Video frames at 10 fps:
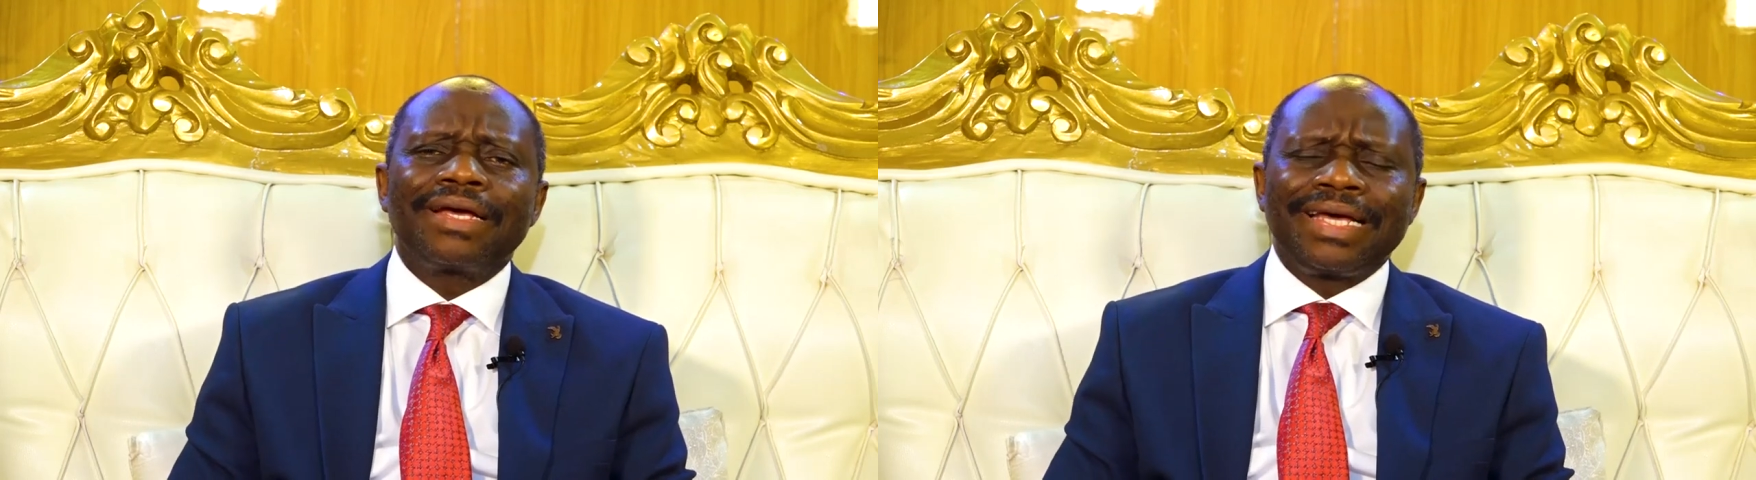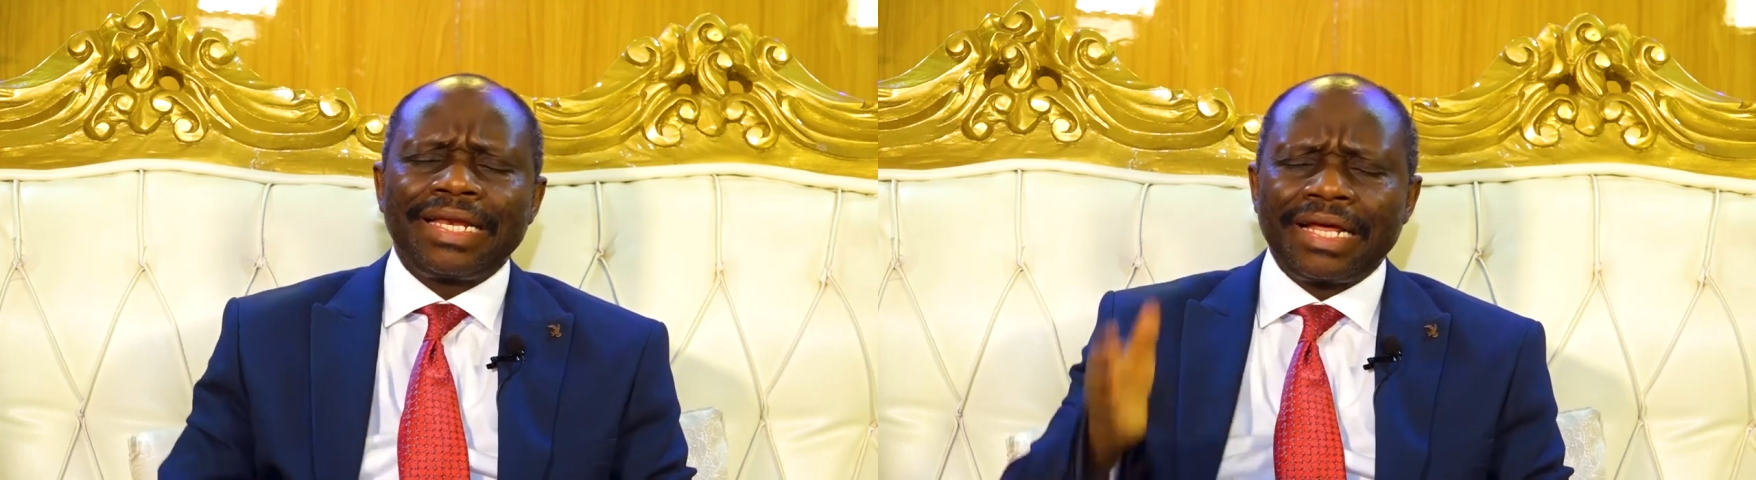
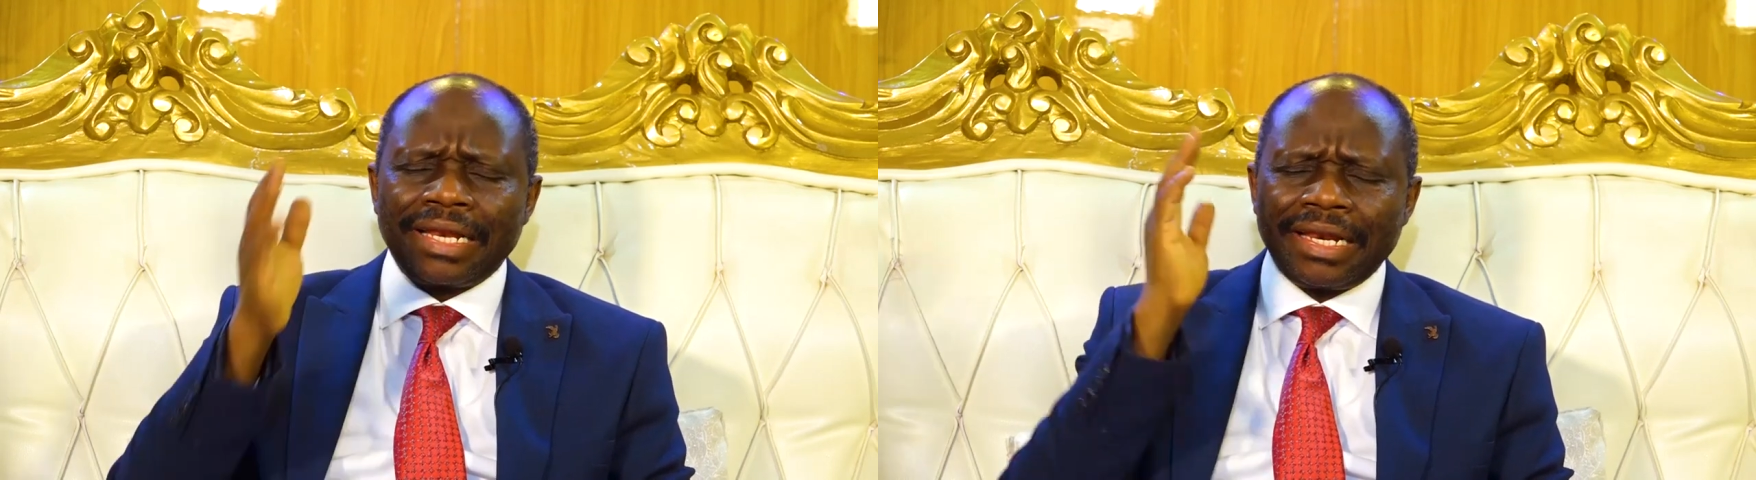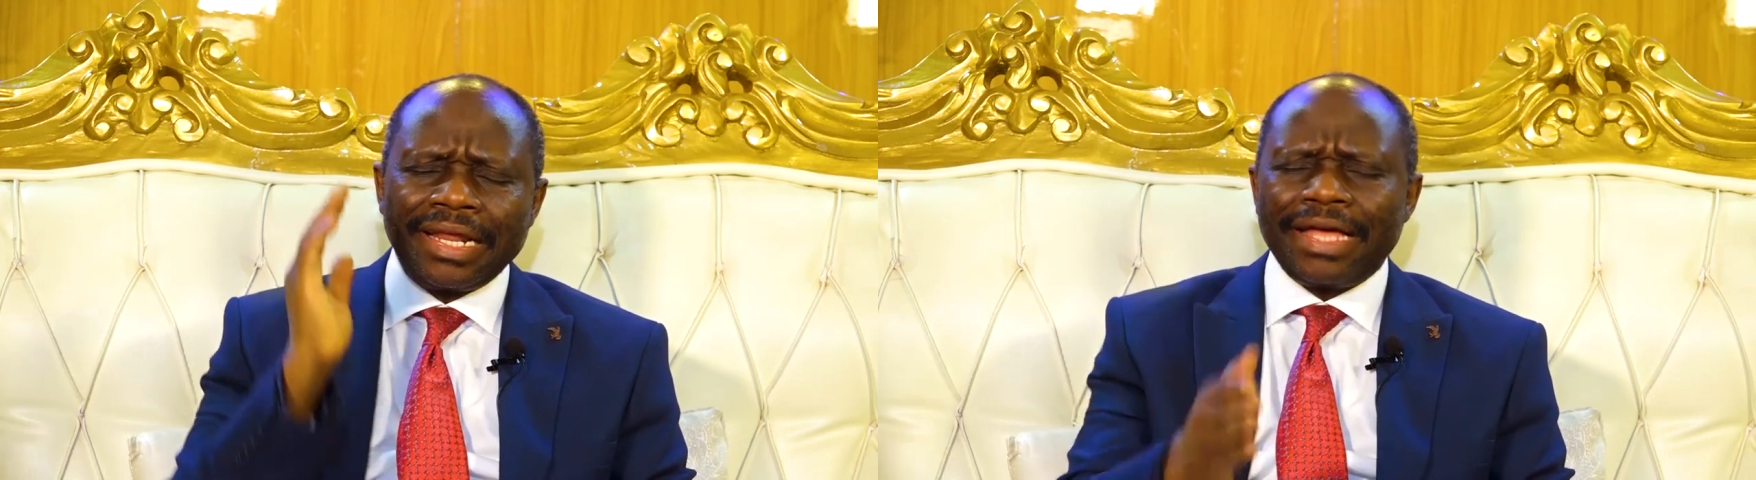in the
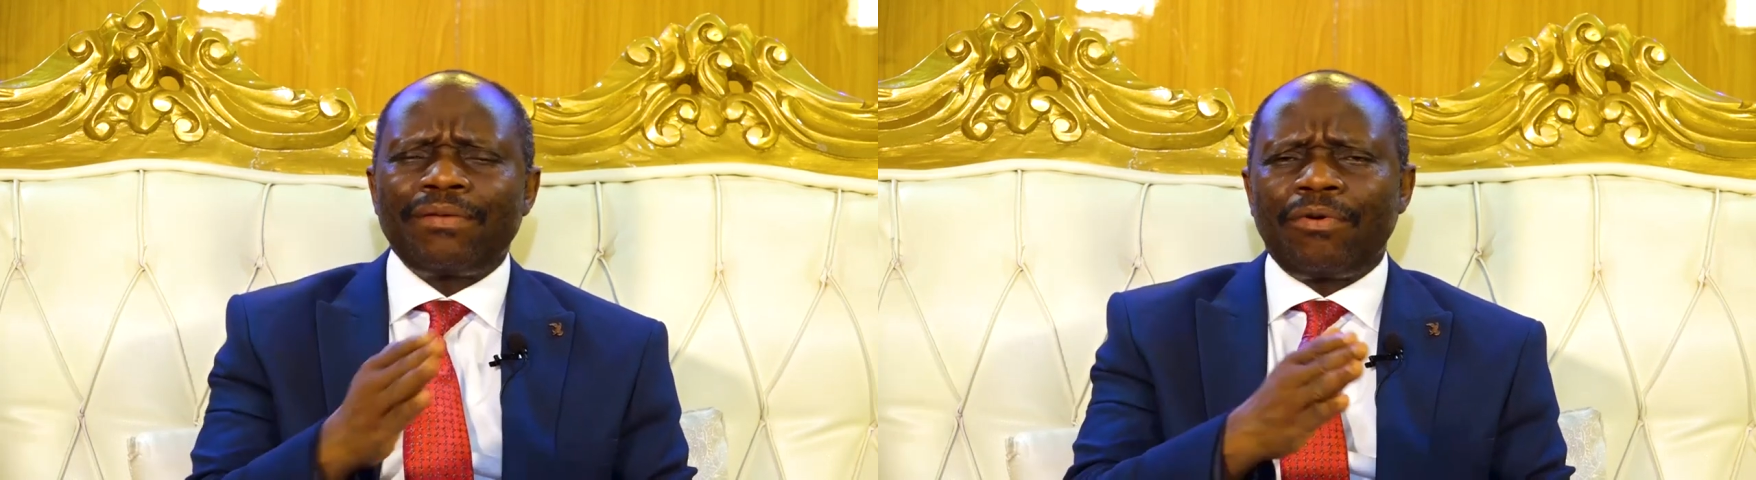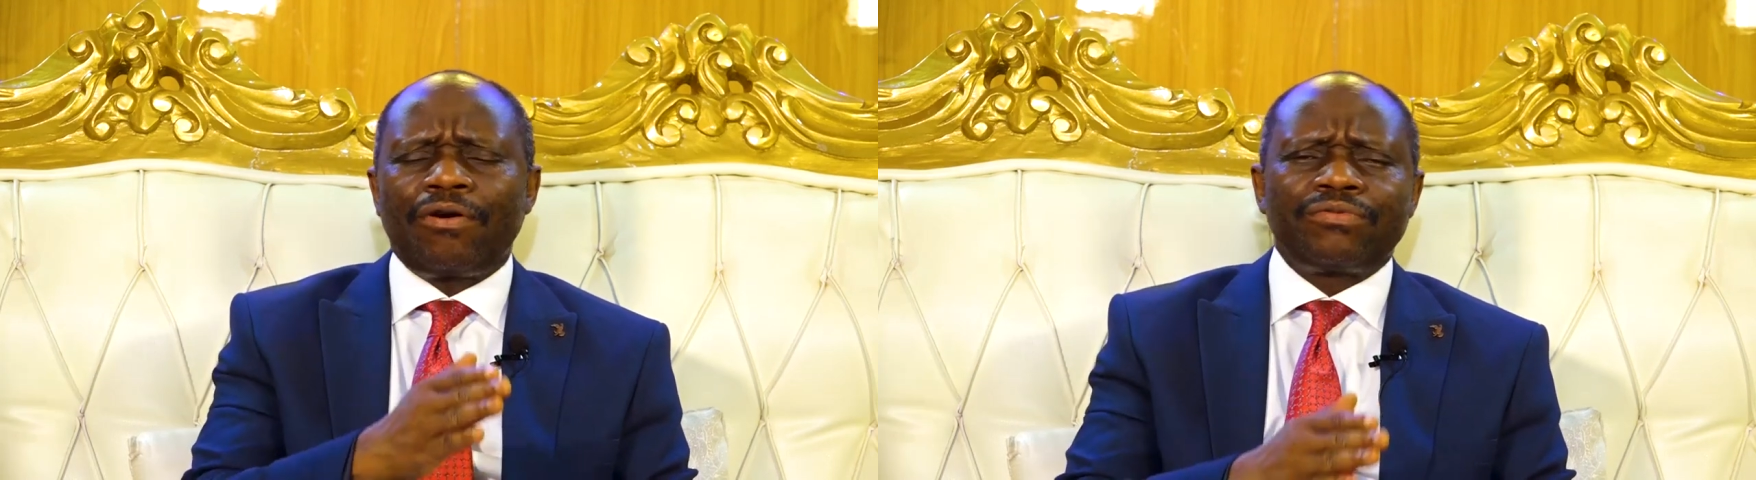
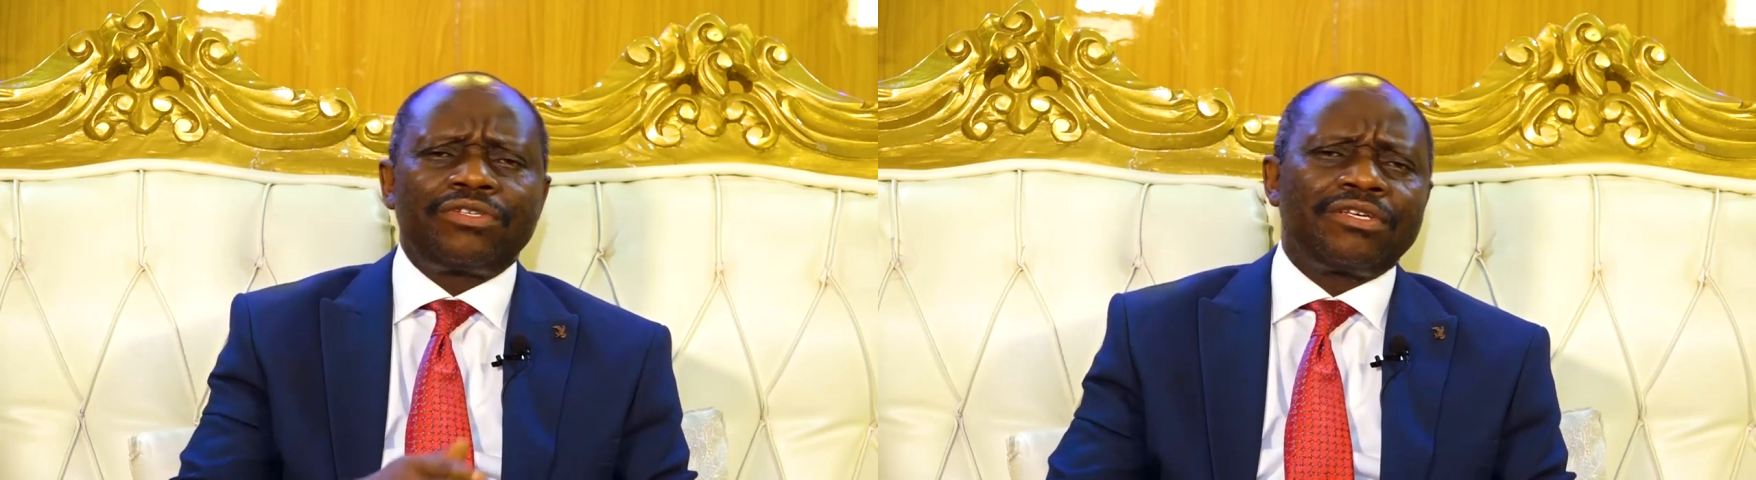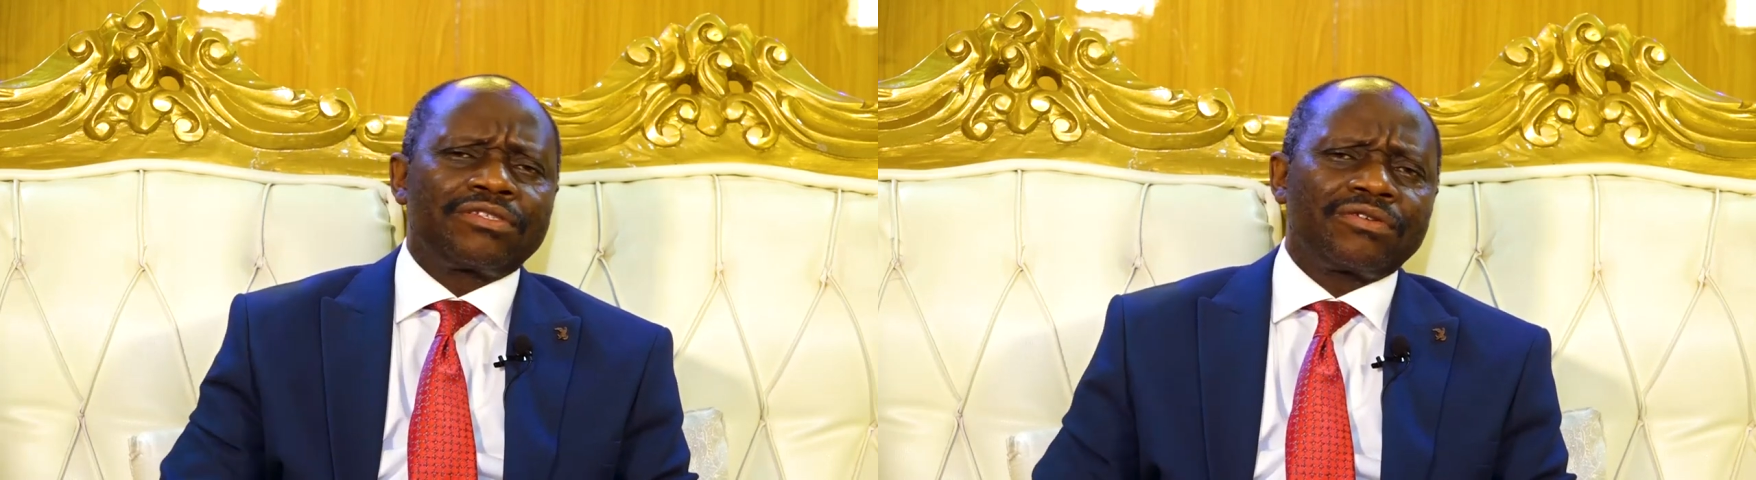name of
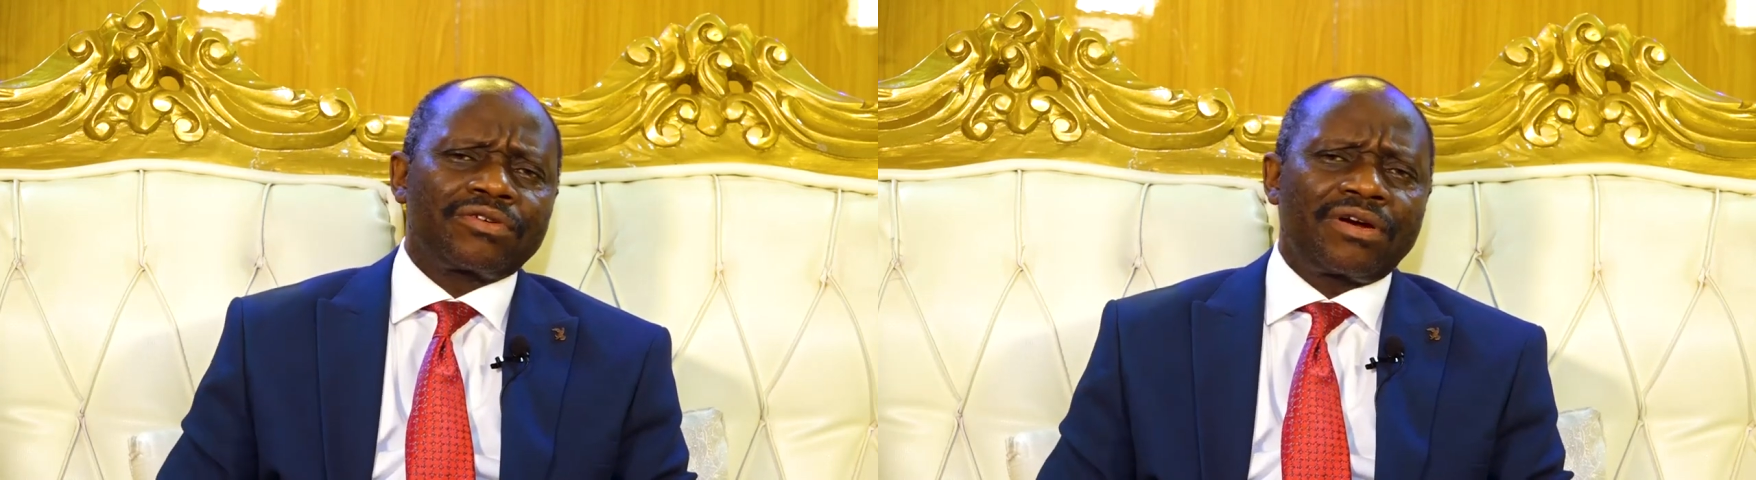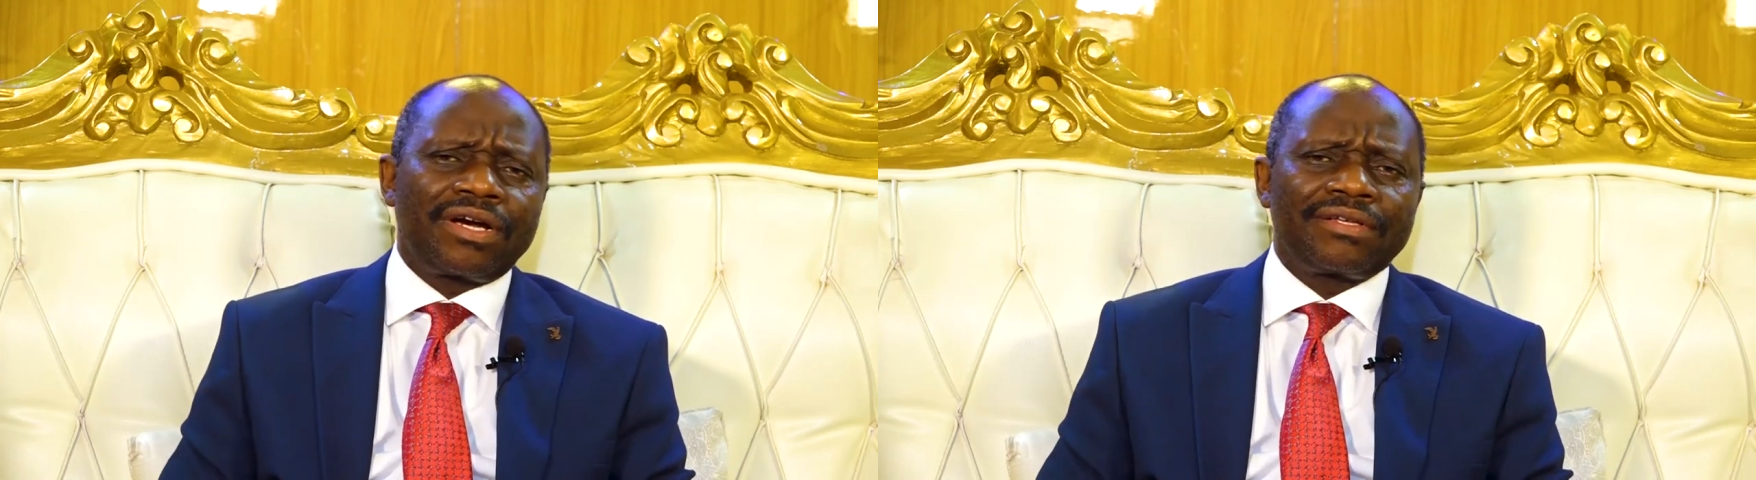Jesus
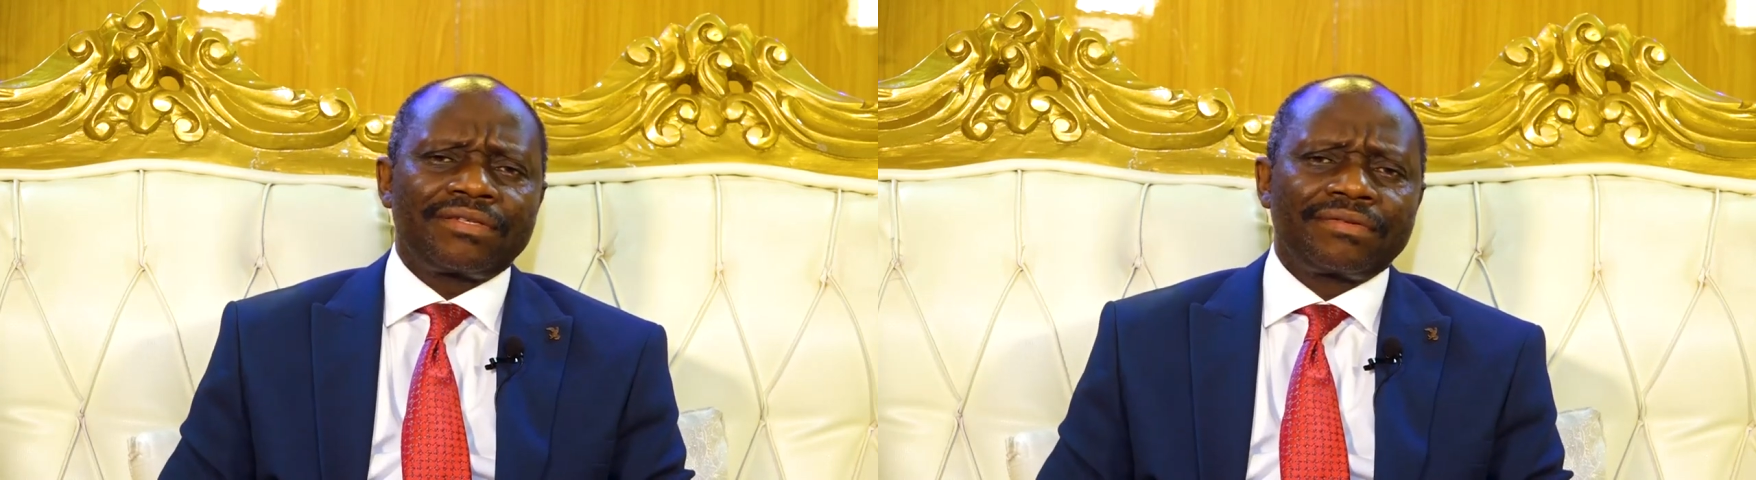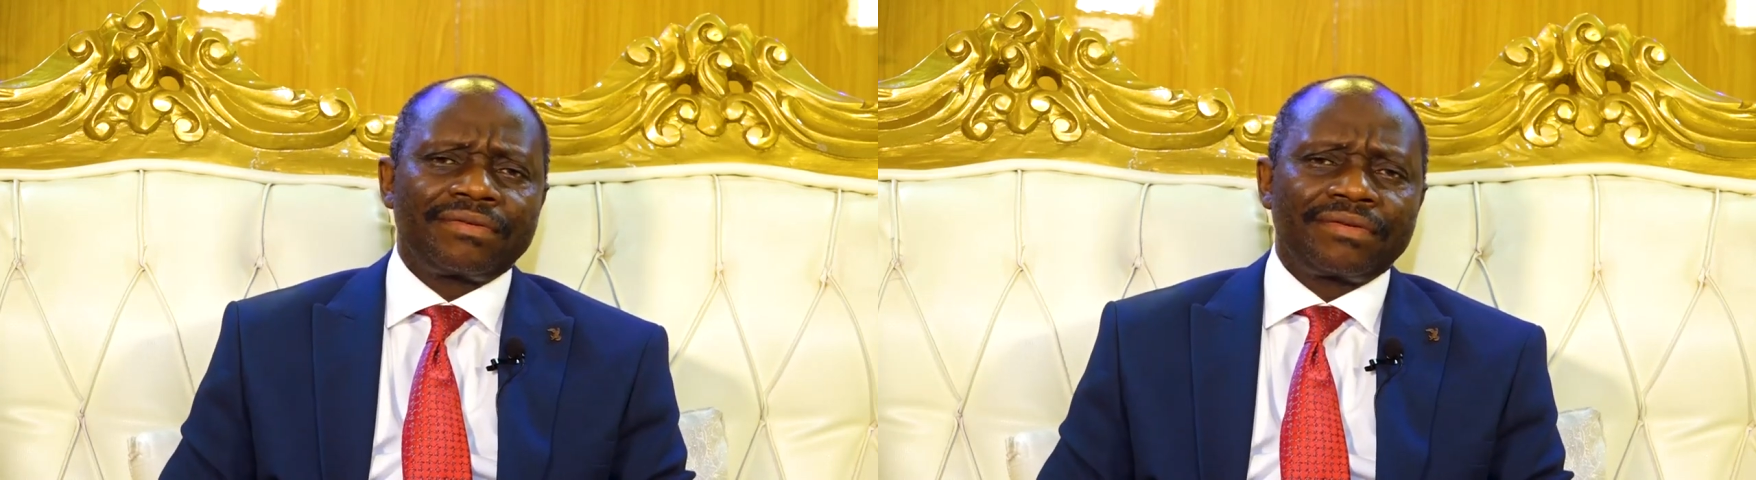Christ.